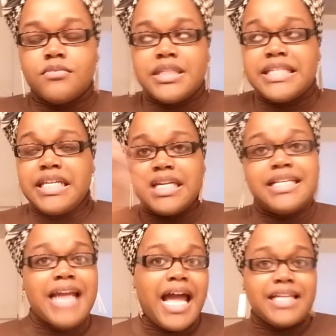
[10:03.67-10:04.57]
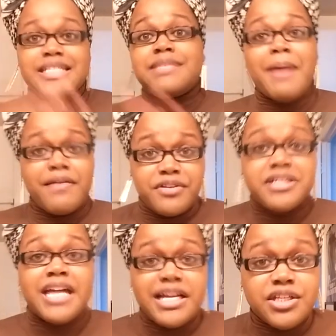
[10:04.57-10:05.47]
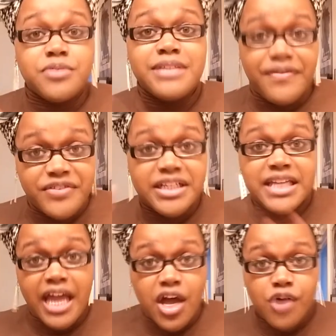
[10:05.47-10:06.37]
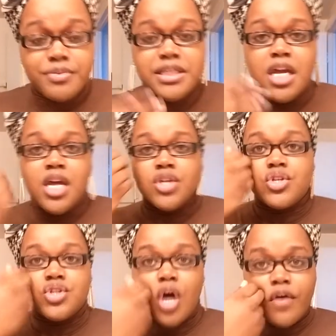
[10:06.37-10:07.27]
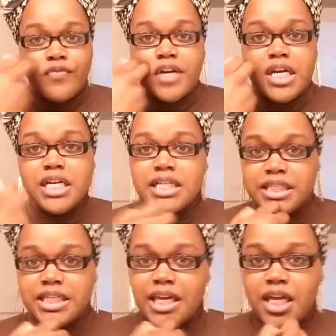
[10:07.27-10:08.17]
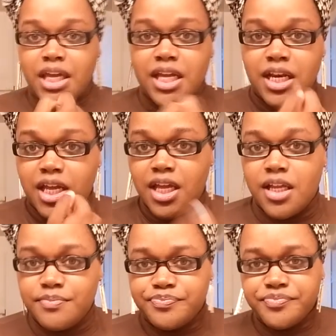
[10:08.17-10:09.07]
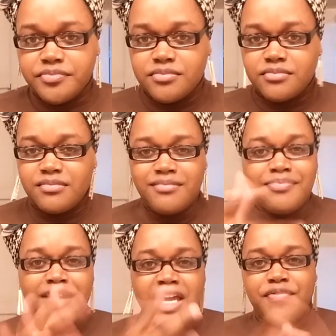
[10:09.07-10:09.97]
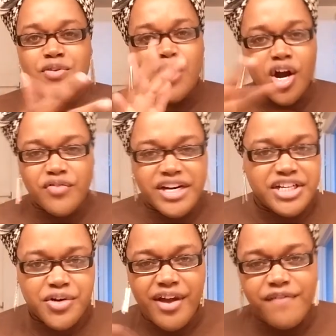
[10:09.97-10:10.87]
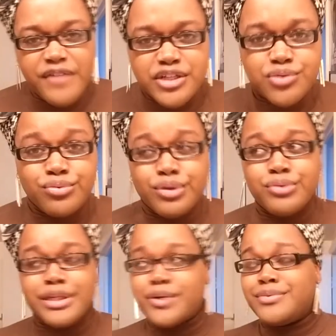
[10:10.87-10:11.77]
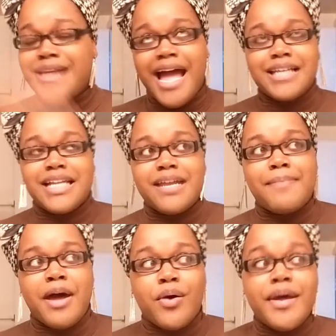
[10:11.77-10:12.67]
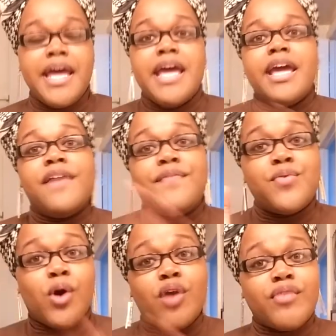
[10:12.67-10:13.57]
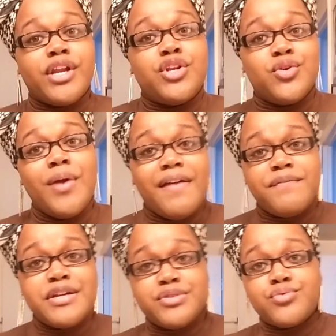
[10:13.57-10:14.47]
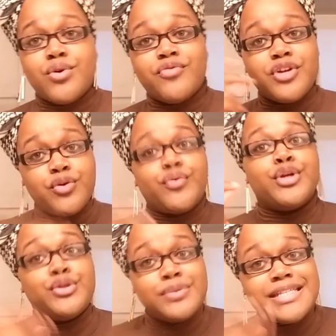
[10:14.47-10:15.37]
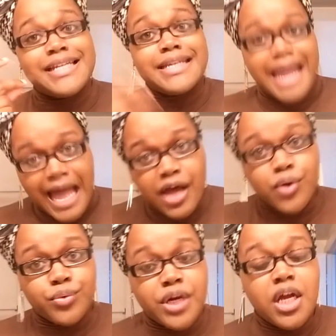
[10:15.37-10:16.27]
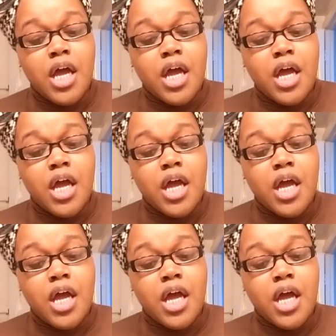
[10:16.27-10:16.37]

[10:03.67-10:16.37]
Spironolactone definitely helps softening the skin and If you already don't have facial growth, it'll knock that up out. If you already do have facial growth, it'll reduce it down.